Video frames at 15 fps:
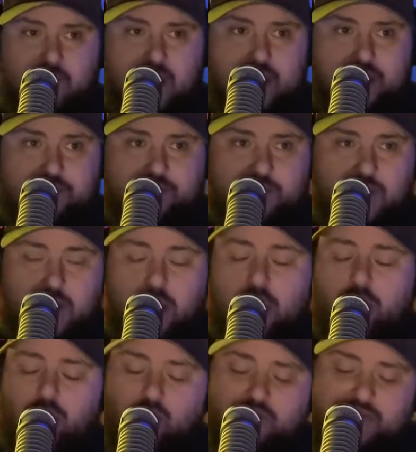in life
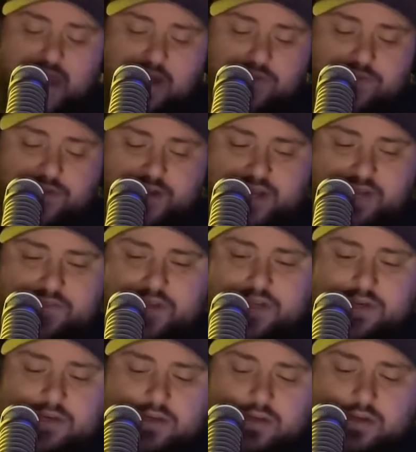without
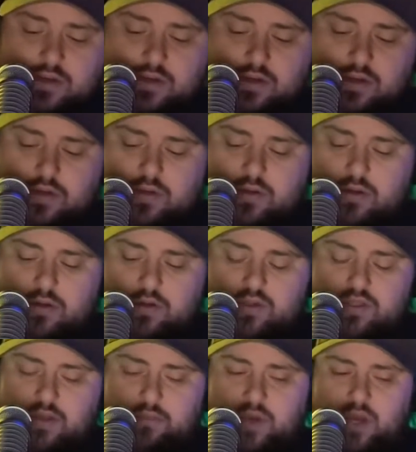forgiving
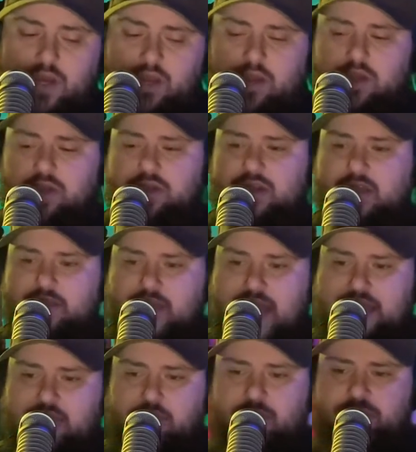somebody, then
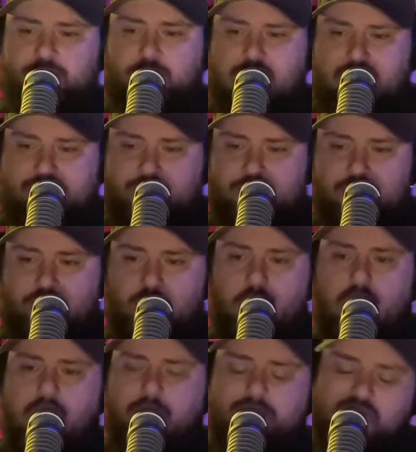that's what you have to do.
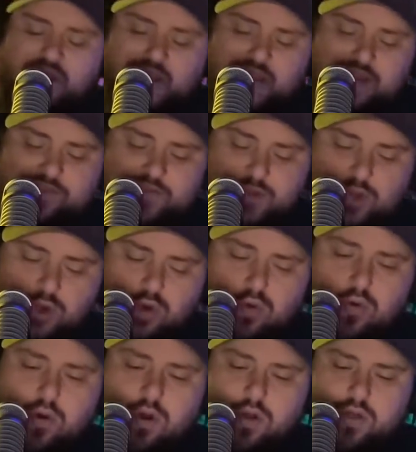But if
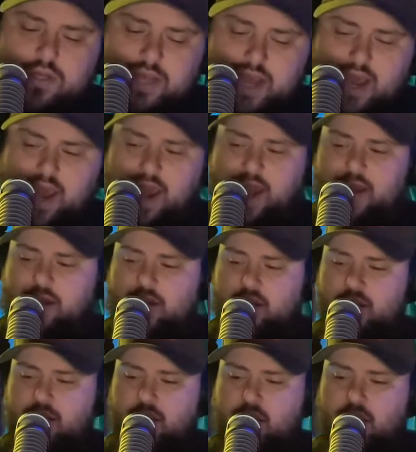you can
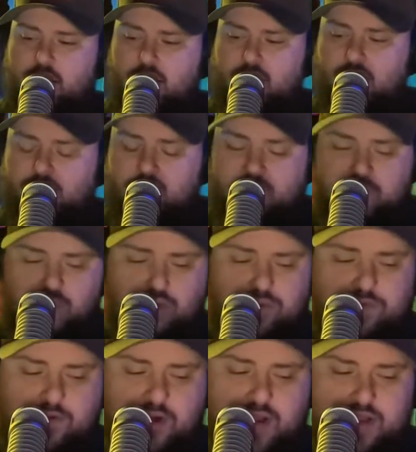
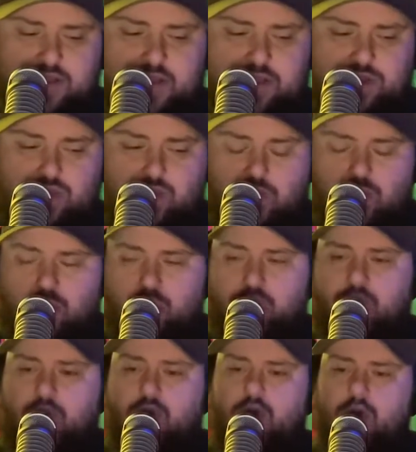maneuver in this
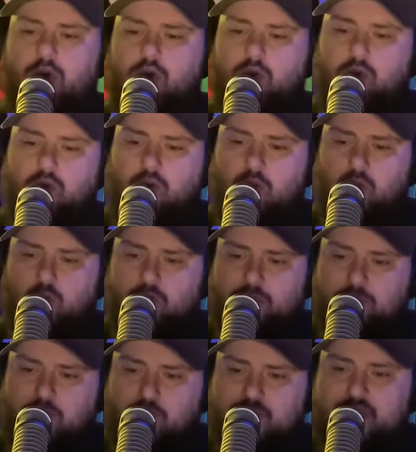world
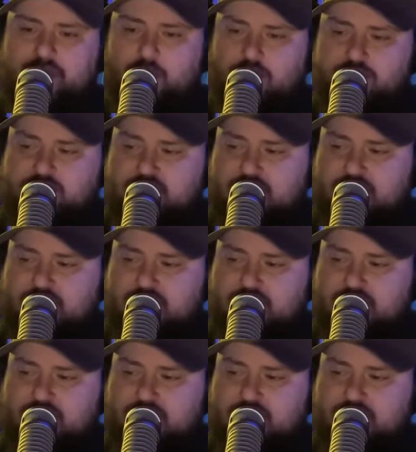with putting those